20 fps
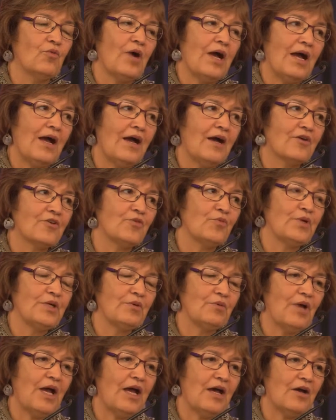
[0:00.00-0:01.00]
how do
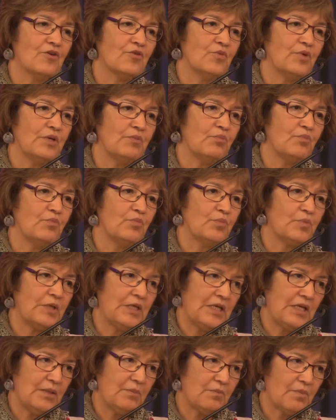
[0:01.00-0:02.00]
we
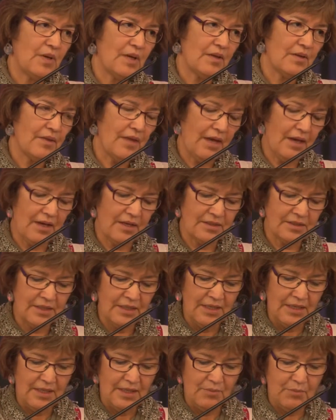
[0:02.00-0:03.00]
keep that
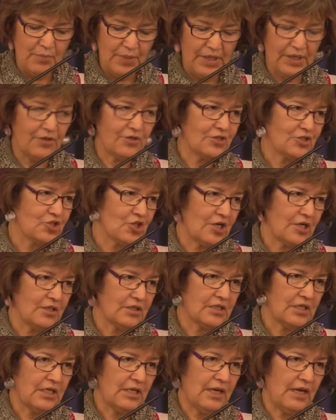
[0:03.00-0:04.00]

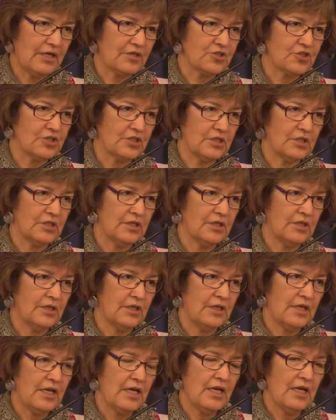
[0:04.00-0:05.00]
parent-child connection?
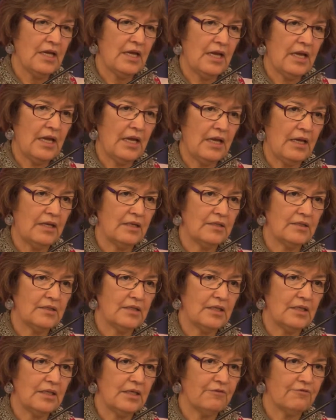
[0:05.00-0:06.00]
And
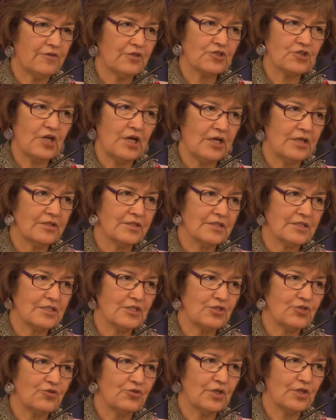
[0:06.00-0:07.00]
if the child
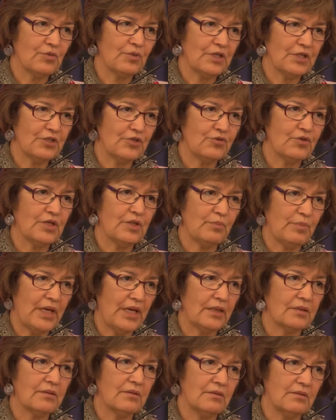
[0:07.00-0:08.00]
isn't doing well, you can
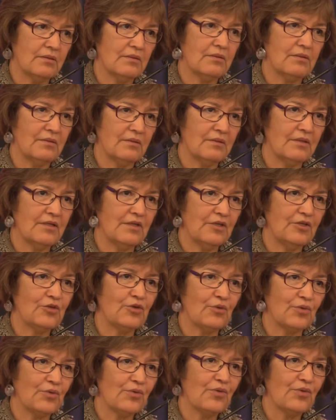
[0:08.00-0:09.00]
bet,
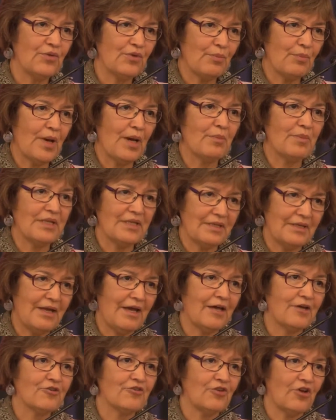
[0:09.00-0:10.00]
the mom and the
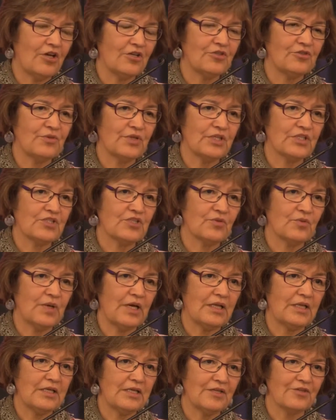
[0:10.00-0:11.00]
dad are not doing so
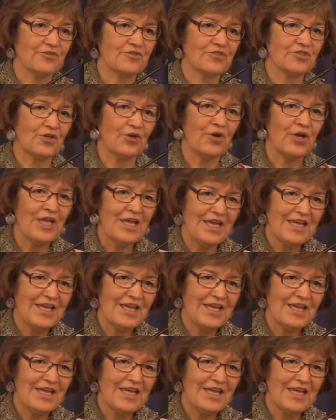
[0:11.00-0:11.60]
well either. So,